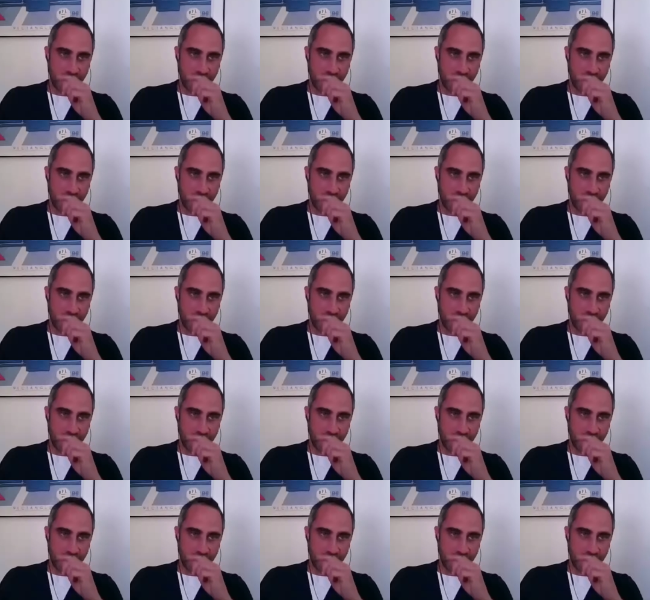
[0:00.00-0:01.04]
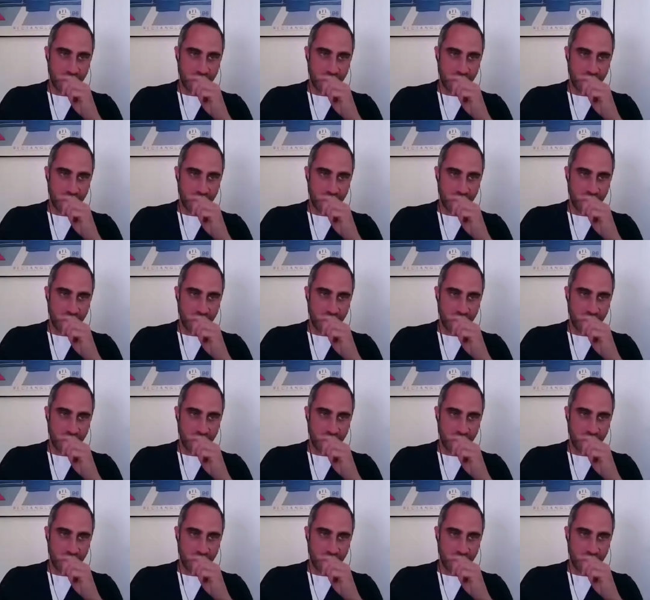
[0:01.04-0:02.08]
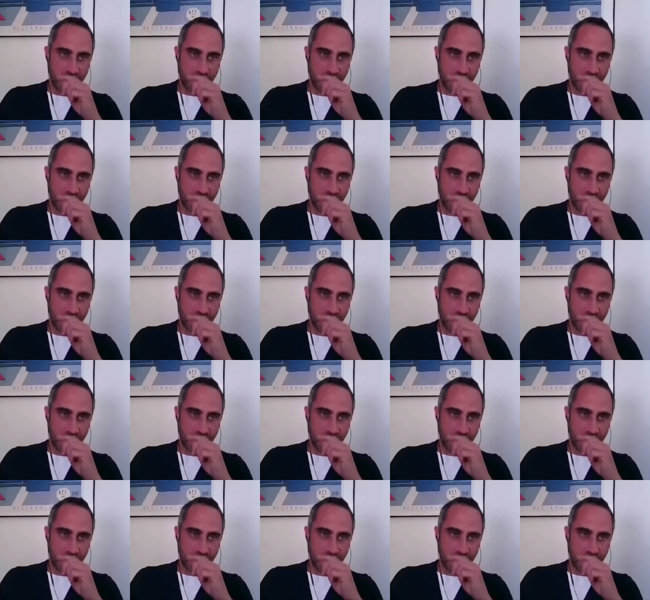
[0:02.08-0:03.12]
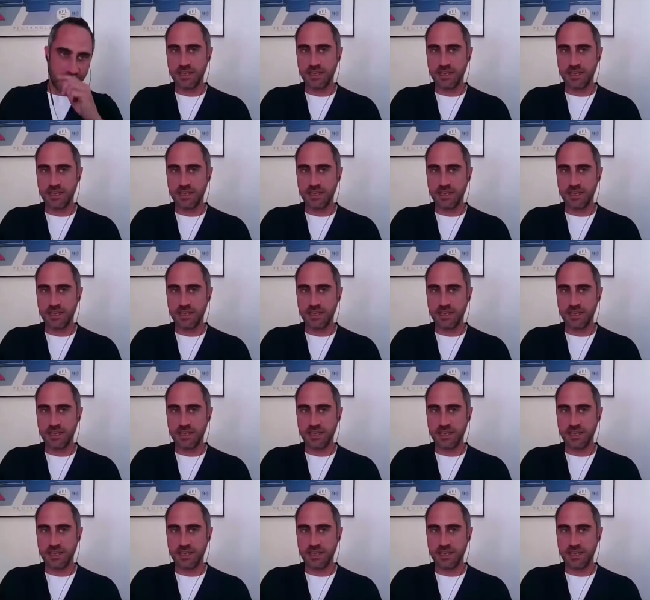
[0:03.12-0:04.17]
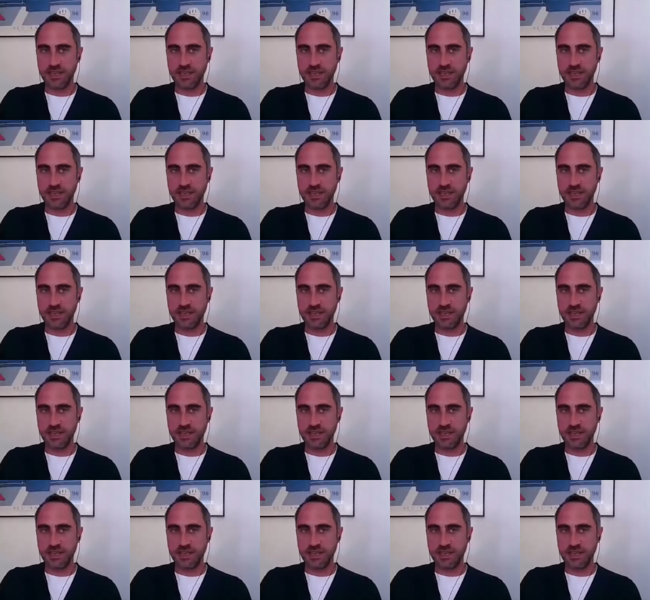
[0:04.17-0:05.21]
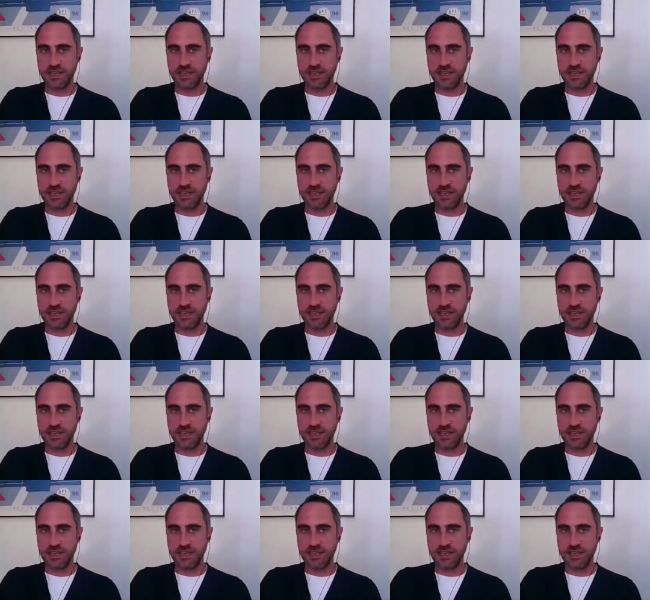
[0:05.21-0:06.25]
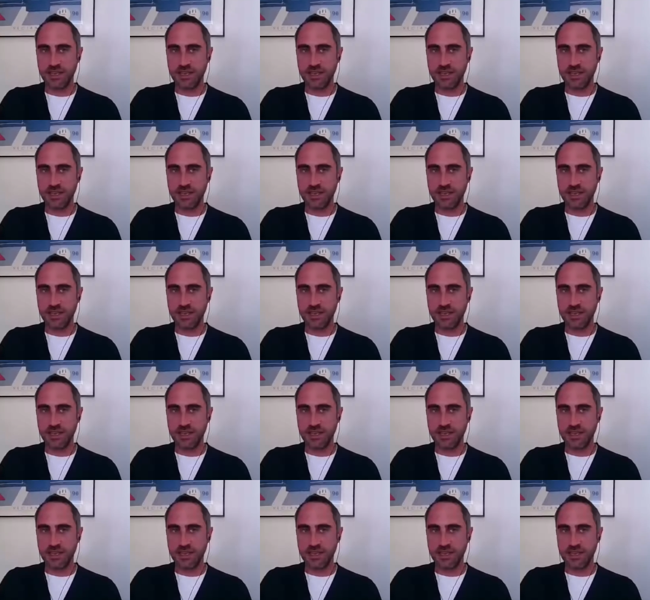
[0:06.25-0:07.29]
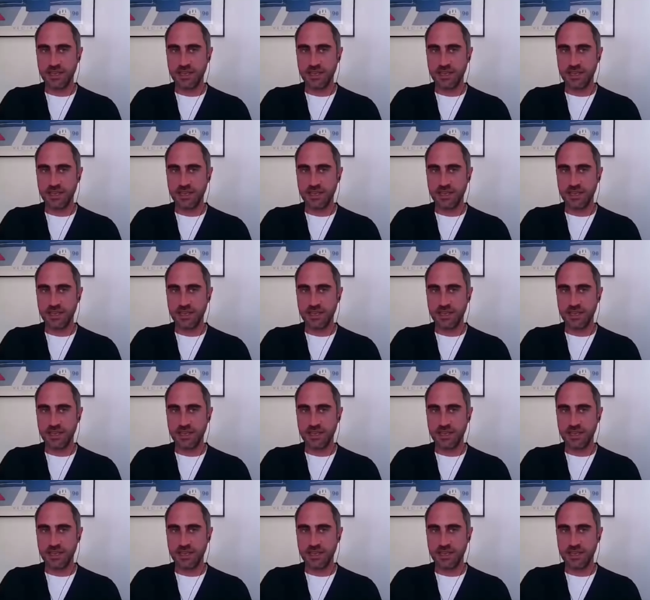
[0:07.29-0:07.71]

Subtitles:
Nothing is said.